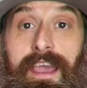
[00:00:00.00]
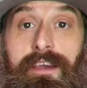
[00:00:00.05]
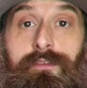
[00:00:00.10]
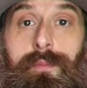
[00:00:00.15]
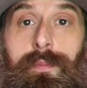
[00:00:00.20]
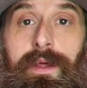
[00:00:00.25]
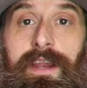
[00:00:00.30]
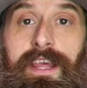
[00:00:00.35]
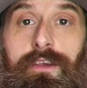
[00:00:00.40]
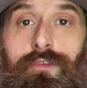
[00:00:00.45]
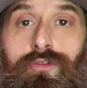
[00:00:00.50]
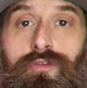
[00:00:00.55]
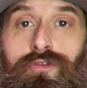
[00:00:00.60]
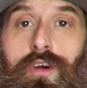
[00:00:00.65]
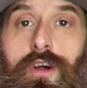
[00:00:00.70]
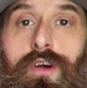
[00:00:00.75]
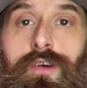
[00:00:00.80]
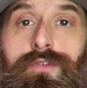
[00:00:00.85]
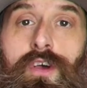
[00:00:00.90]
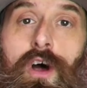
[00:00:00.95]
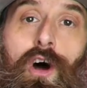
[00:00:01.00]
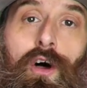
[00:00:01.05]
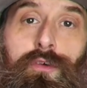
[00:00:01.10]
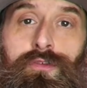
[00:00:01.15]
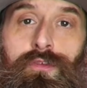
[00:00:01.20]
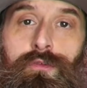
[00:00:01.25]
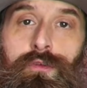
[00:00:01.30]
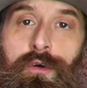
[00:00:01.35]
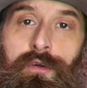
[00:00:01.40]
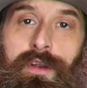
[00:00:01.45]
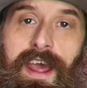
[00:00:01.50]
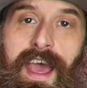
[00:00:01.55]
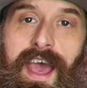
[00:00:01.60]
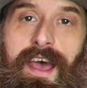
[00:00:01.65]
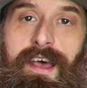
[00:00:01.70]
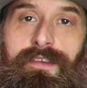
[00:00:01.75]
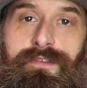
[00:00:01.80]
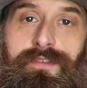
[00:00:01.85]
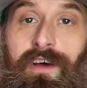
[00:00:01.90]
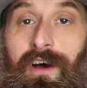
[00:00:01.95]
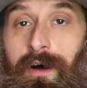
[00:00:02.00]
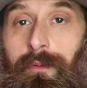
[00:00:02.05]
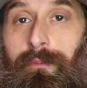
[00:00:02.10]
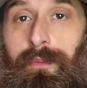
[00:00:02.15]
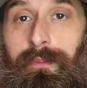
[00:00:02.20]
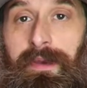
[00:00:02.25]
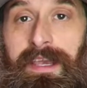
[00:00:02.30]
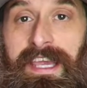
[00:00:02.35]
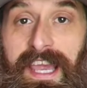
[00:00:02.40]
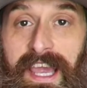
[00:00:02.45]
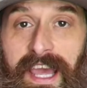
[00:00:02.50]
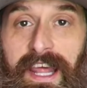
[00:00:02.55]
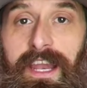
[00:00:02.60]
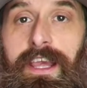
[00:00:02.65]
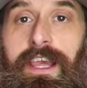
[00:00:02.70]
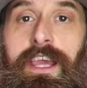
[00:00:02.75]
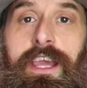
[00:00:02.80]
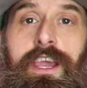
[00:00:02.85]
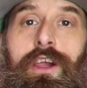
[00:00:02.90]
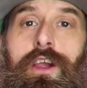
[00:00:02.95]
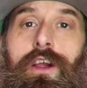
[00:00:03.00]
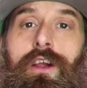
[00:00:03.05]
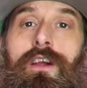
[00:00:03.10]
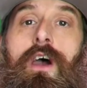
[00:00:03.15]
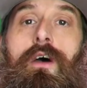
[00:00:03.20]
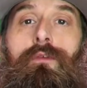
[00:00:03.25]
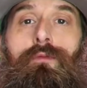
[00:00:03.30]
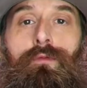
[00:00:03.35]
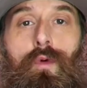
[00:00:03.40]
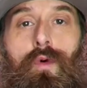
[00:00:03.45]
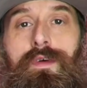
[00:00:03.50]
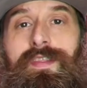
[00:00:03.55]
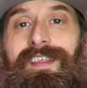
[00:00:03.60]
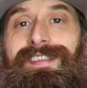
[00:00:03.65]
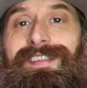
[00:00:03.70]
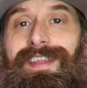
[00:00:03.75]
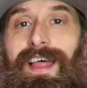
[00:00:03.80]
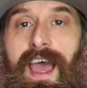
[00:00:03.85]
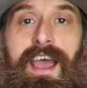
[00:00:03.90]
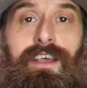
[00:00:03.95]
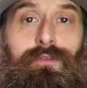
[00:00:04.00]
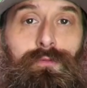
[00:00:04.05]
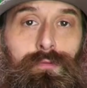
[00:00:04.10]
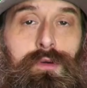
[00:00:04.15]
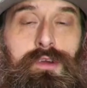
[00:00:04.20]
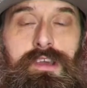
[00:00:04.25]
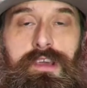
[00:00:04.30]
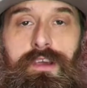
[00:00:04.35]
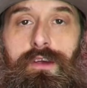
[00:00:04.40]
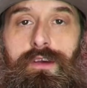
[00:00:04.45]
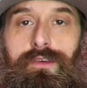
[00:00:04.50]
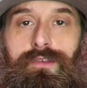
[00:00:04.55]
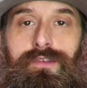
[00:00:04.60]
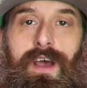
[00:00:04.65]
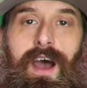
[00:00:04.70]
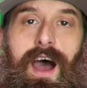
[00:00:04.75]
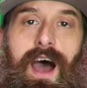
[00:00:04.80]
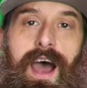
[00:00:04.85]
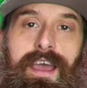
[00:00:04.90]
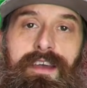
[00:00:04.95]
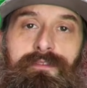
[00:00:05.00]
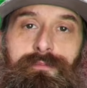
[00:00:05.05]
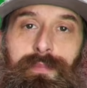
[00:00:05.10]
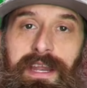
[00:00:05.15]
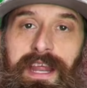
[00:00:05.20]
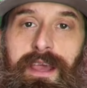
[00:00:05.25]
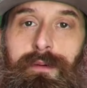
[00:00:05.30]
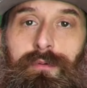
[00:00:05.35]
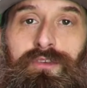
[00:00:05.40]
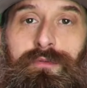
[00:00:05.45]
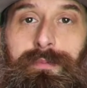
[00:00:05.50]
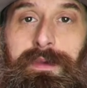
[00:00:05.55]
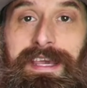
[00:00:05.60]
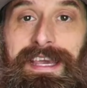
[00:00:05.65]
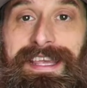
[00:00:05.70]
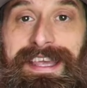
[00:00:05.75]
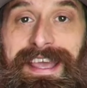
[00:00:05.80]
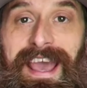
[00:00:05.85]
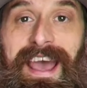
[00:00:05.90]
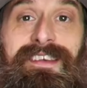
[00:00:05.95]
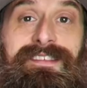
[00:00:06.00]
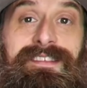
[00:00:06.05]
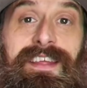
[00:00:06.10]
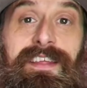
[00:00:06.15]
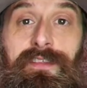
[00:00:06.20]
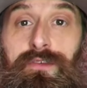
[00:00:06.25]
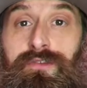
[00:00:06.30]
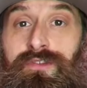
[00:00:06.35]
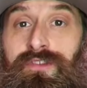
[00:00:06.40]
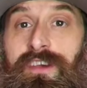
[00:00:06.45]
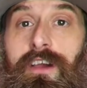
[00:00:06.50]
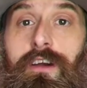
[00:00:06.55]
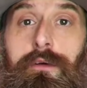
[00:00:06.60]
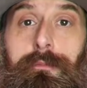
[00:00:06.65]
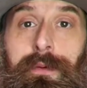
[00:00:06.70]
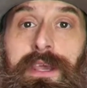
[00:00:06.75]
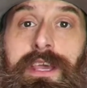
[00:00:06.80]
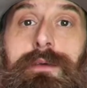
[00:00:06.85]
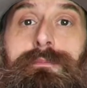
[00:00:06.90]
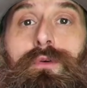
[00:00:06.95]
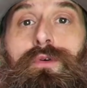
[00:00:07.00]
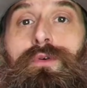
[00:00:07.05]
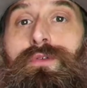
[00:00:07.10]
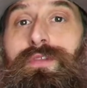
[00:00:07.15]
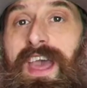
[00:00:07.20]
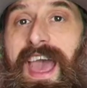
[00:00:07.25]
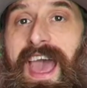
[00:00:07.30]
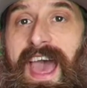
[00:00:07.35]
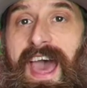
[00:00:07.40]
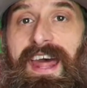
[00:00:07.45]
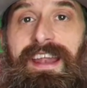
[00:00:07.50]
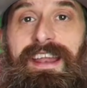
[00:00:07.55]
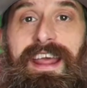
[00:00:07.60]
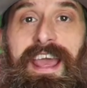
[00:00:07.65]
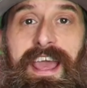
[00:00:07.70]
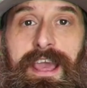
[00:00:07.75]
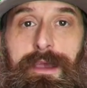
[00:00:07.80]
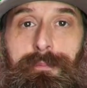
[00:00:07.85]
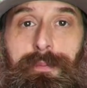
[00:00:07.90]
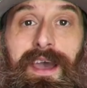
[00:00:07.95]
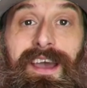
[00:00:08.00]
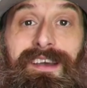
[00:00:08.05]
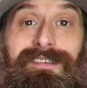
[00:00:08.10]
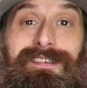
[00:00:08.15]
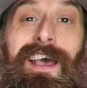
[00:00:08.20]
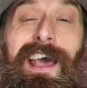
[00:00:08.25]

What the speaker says: everybody, it's Charles, also known as the Humble Mechanic here. For the last few years, I've been able to be a guest at the CRP booth at Apex.